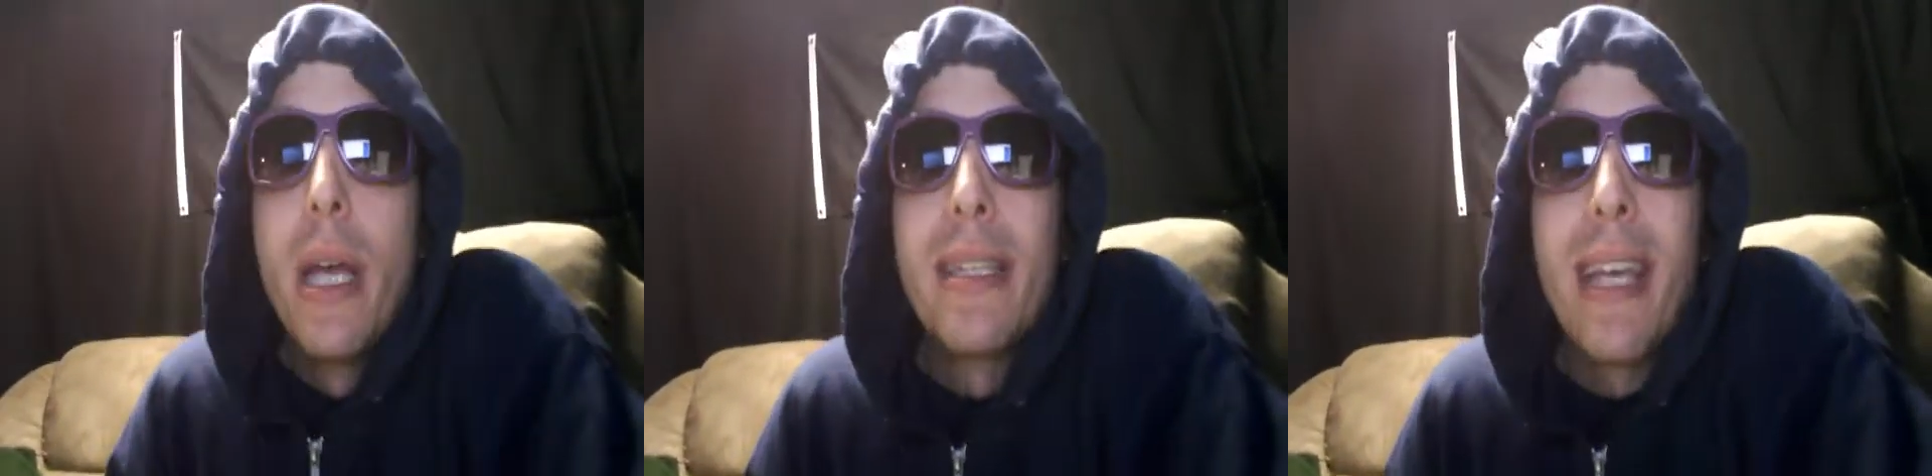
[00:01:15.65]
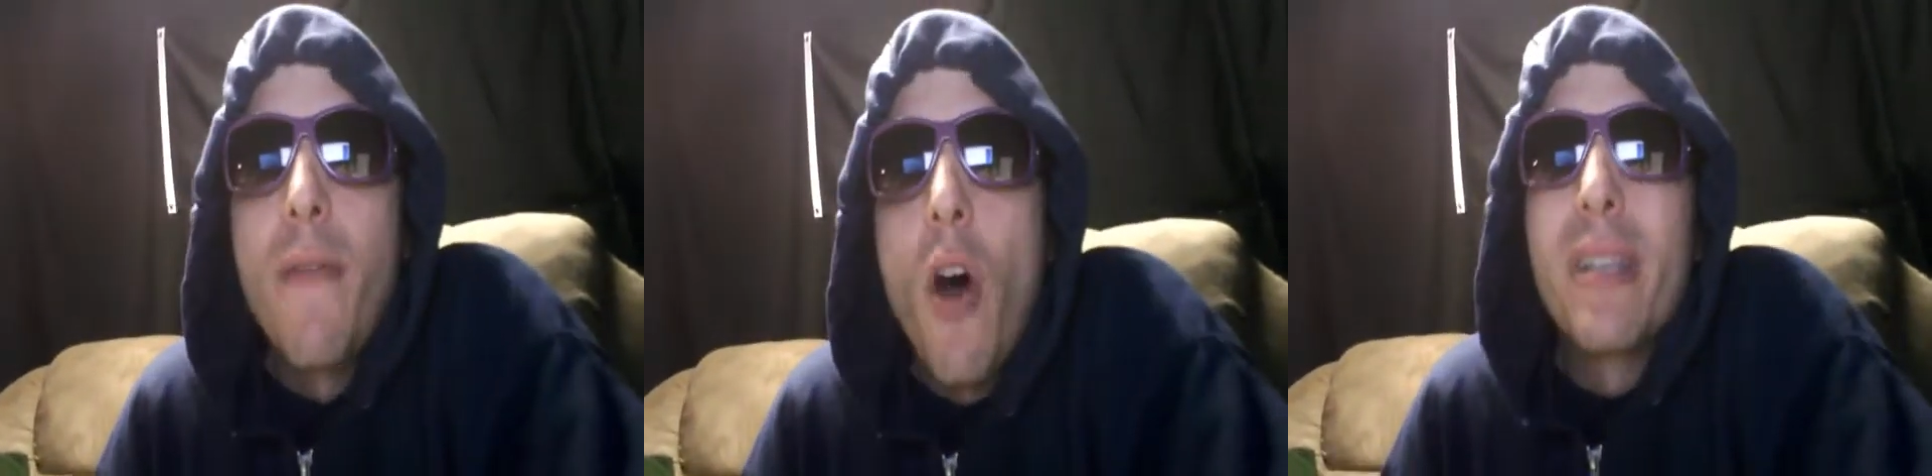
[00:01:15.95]
It's
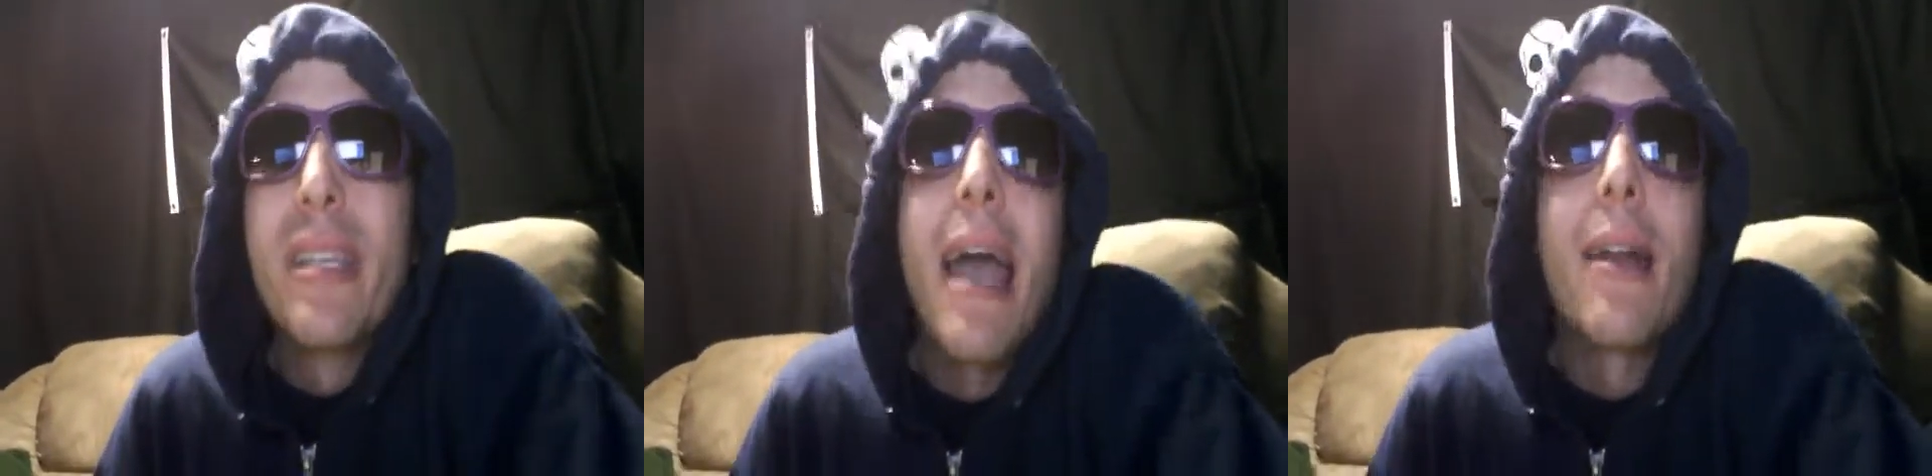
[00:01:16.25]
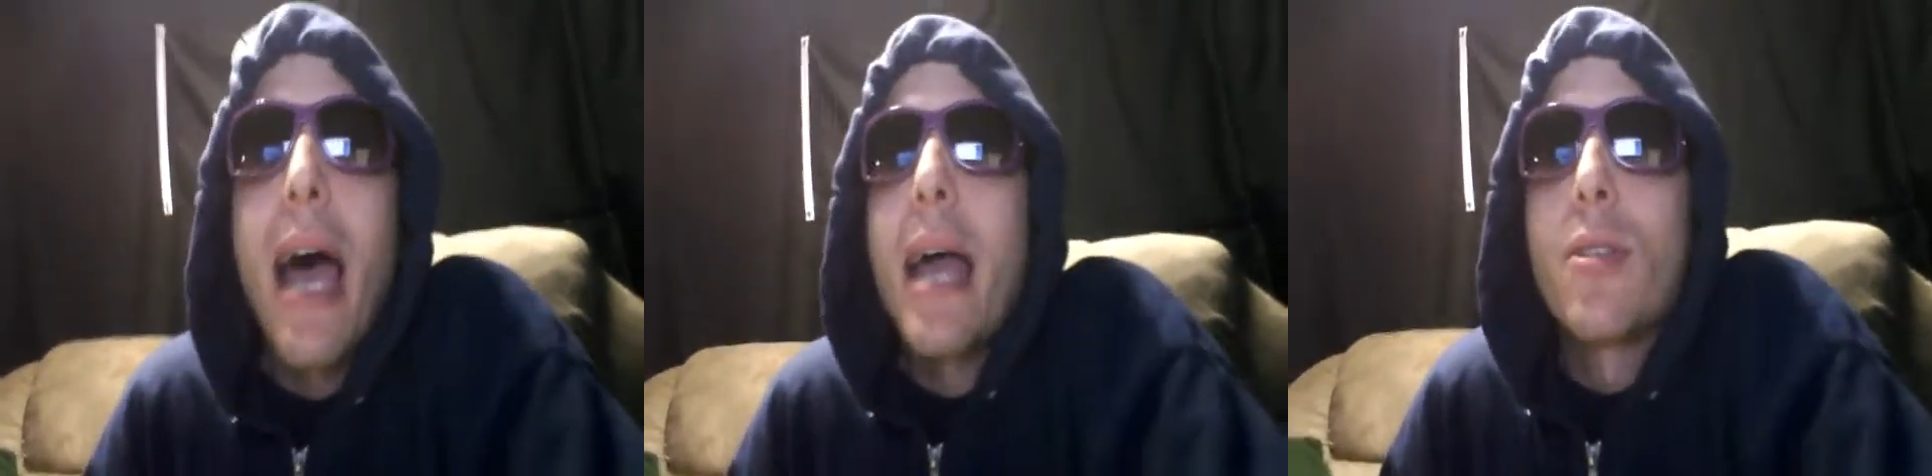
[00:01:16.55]
like I've always
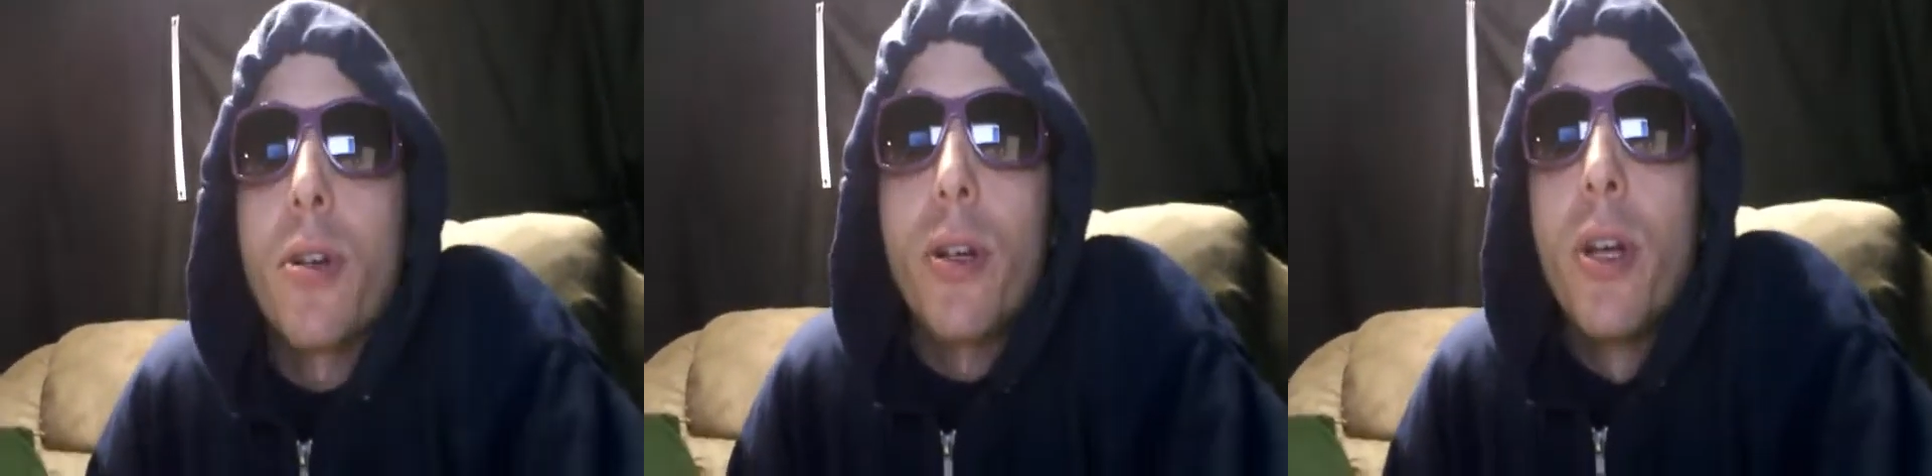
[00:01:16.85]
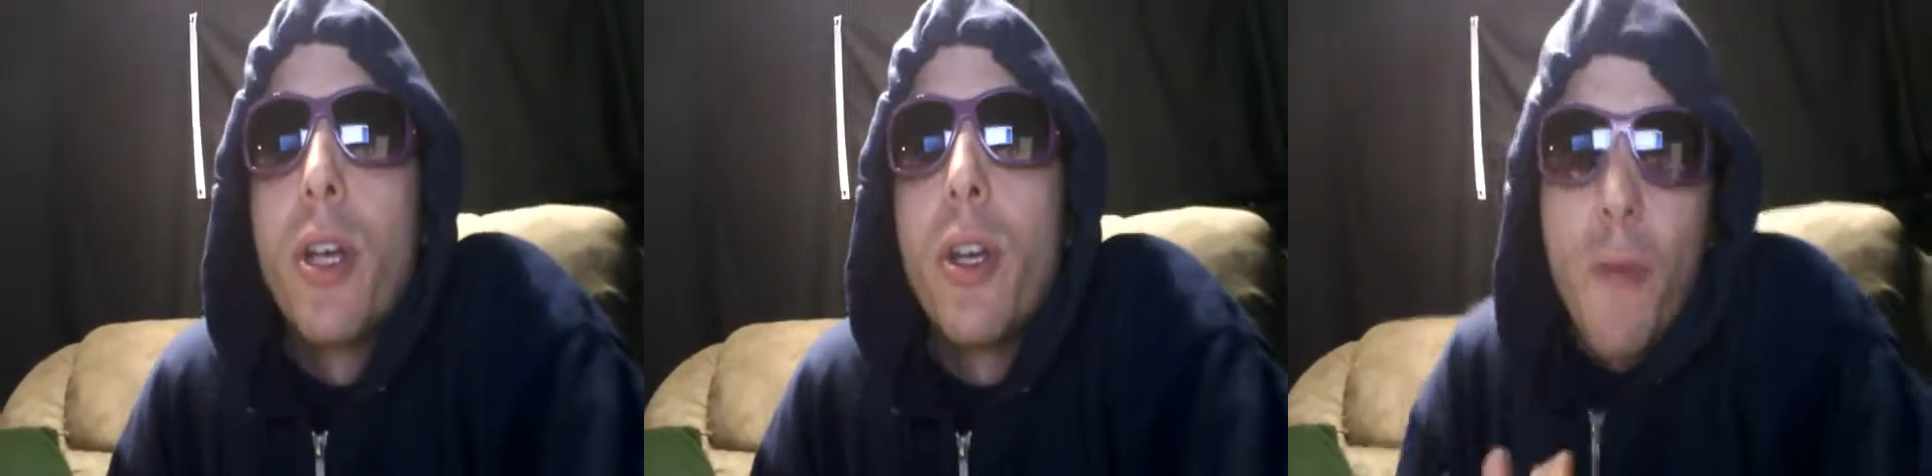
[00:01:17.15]
idolized her,
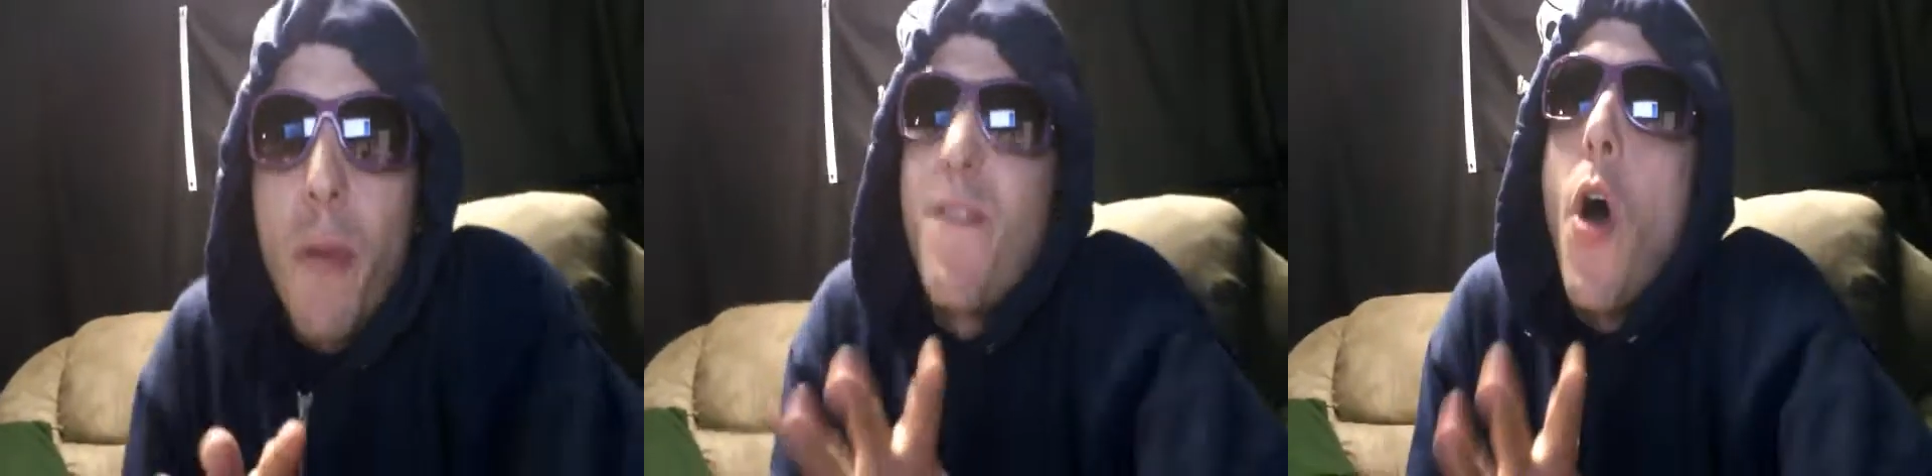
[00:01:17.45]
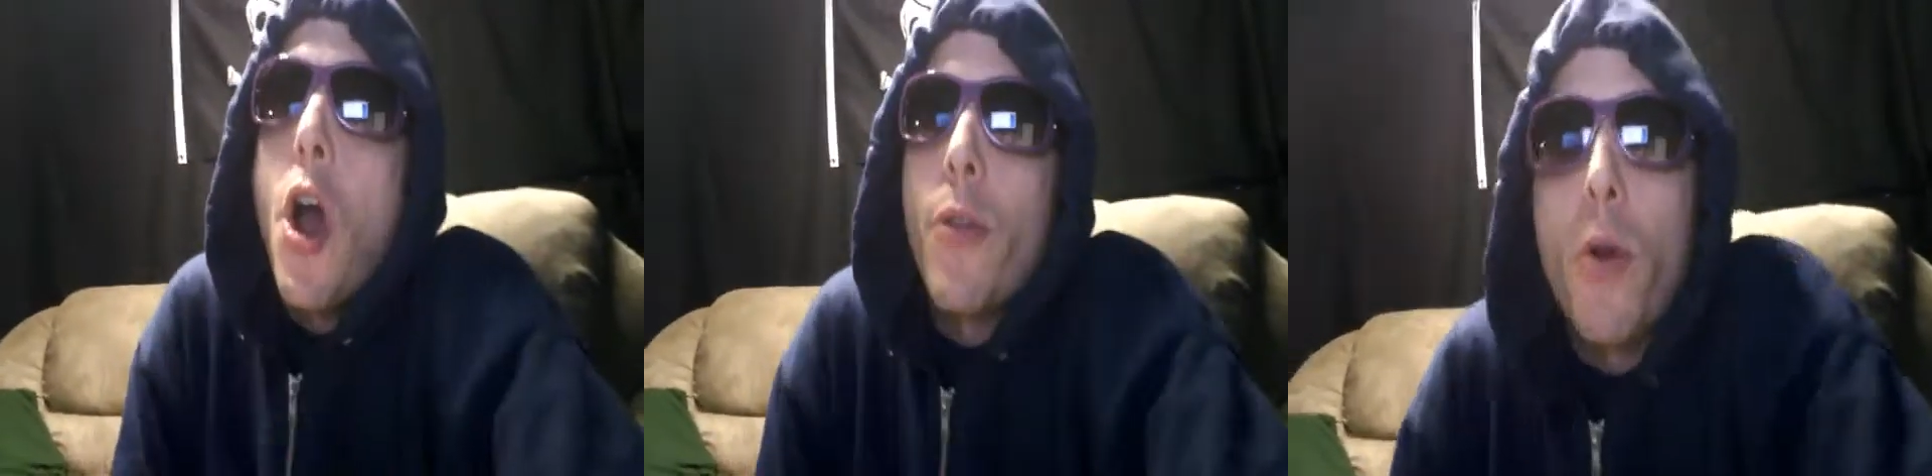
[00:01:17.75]
you know, from
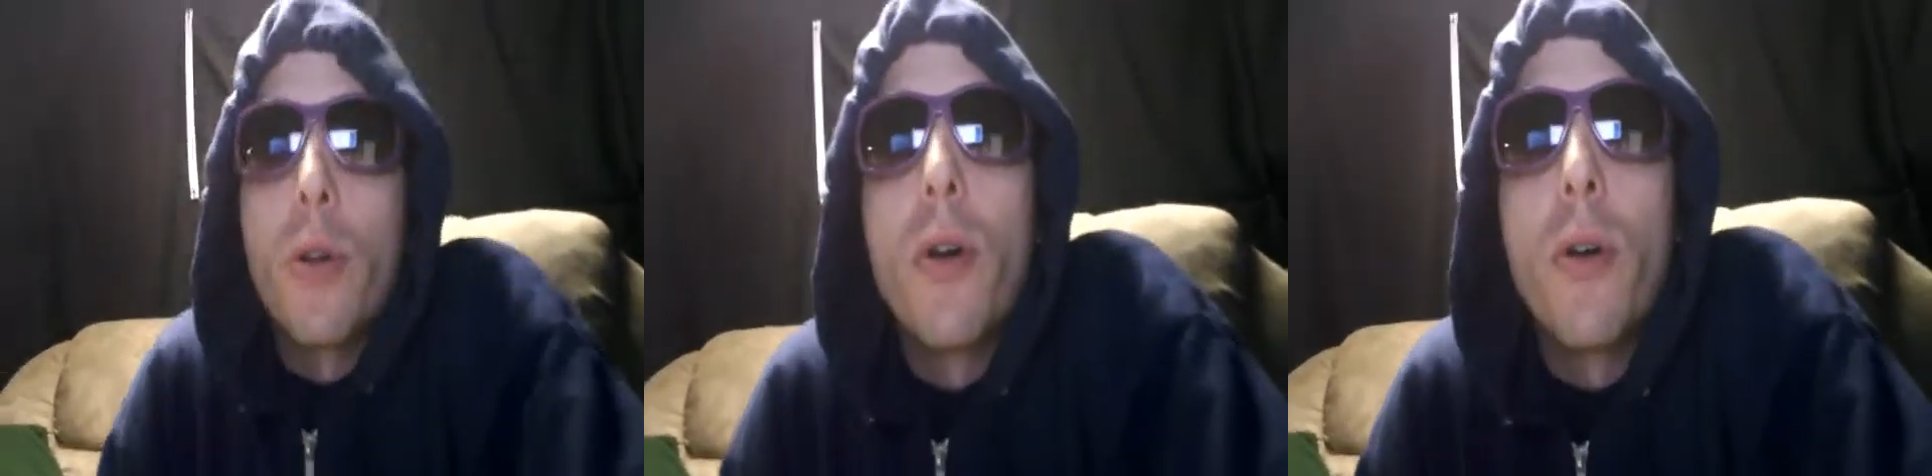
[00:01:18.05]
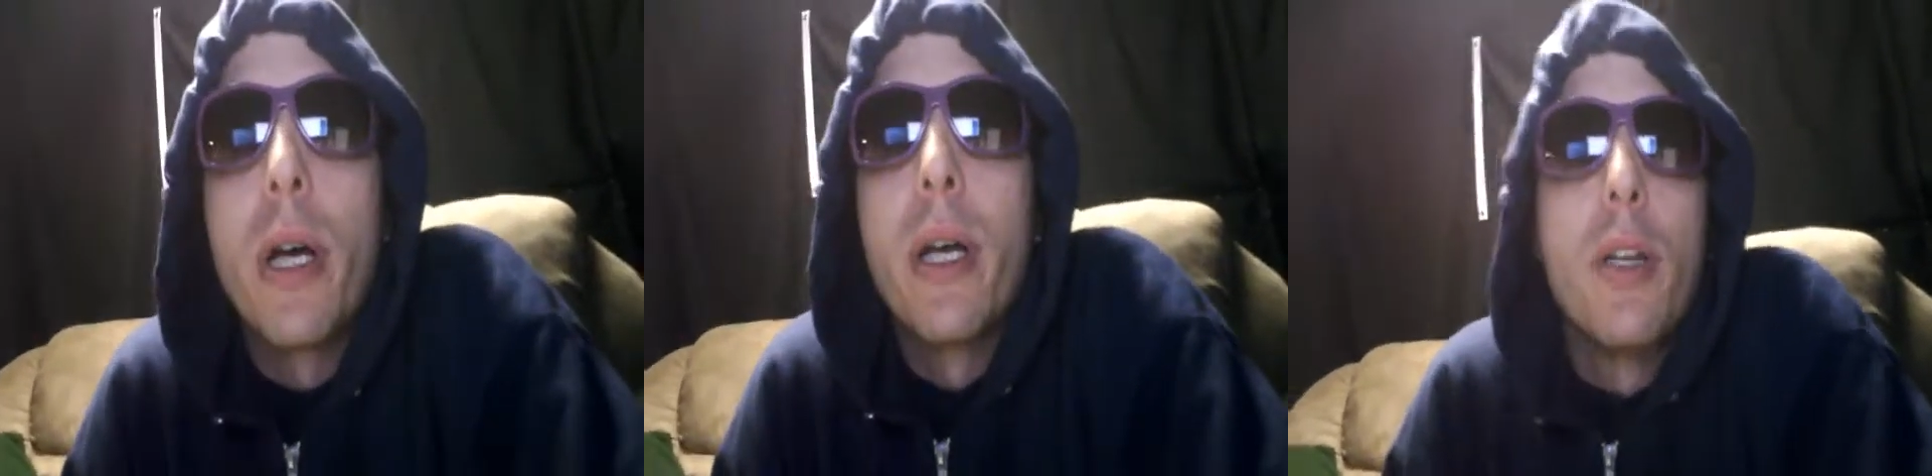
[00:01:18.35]
afar, though, you know?